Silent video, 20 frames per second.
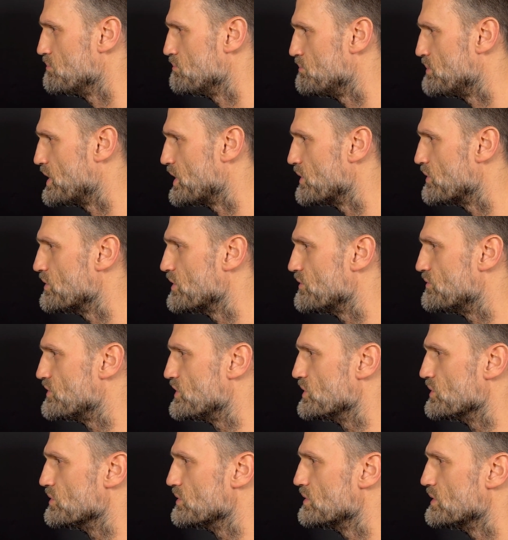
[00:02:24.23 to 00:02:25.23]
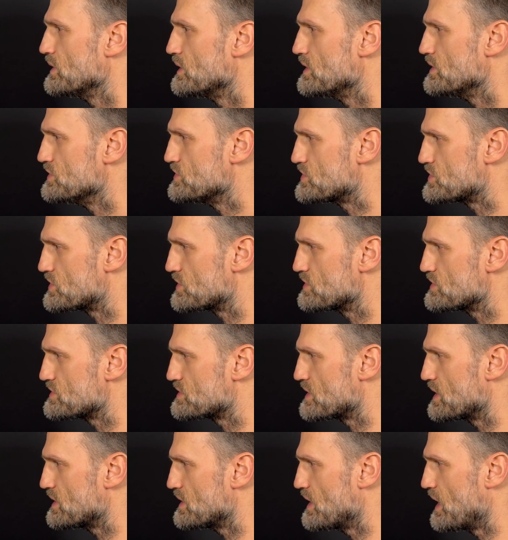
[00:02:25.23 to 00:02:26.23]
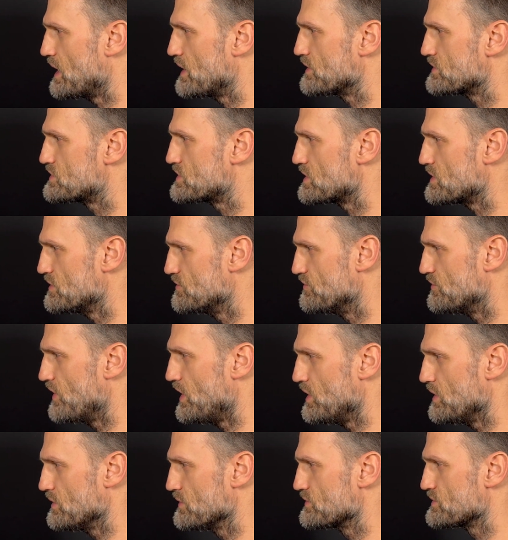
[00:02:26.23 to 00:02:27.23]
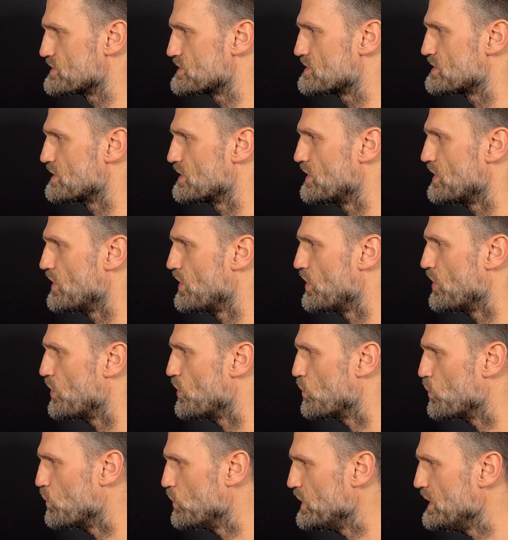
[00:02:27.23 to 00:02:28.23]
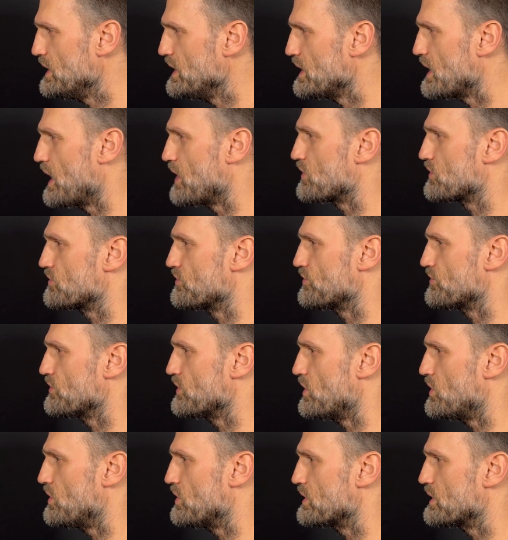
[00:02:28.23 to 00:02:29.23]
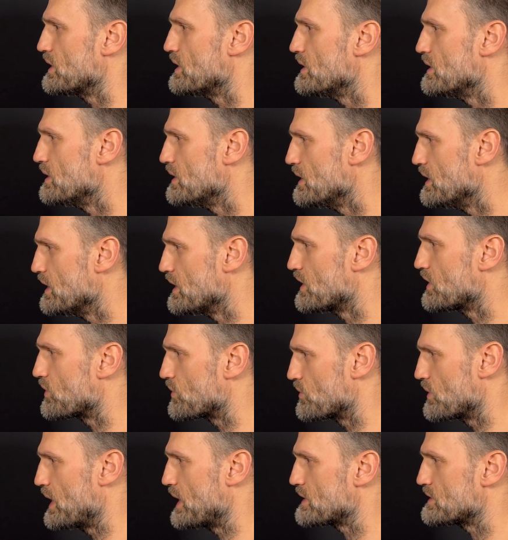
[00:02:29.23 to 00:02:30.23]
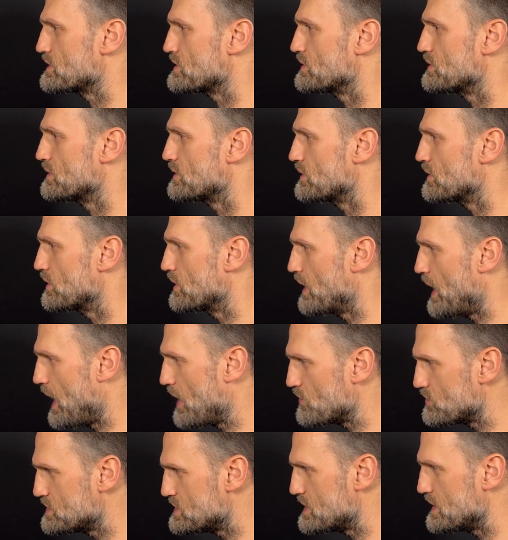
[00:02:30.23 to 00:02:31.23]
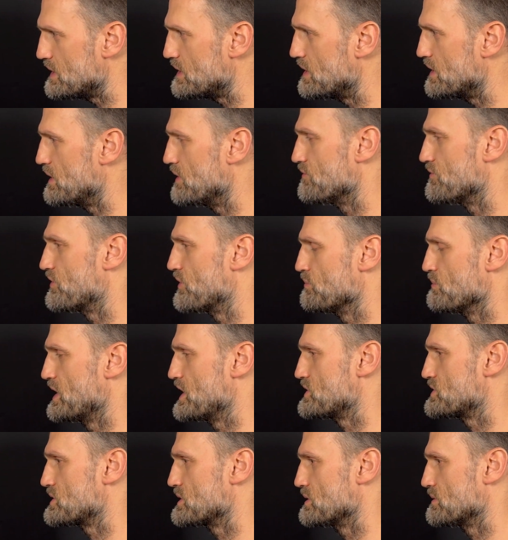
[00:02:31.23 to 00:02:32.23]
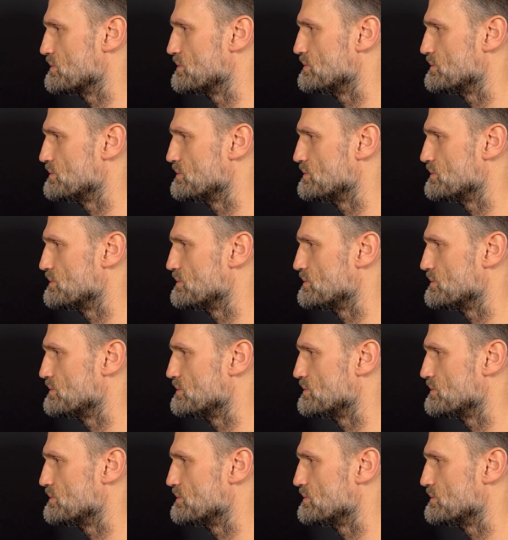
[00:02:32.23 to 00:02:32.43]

Peer review ensures that knowledge evolves, weeding out flawed, incorrect, or outdated information.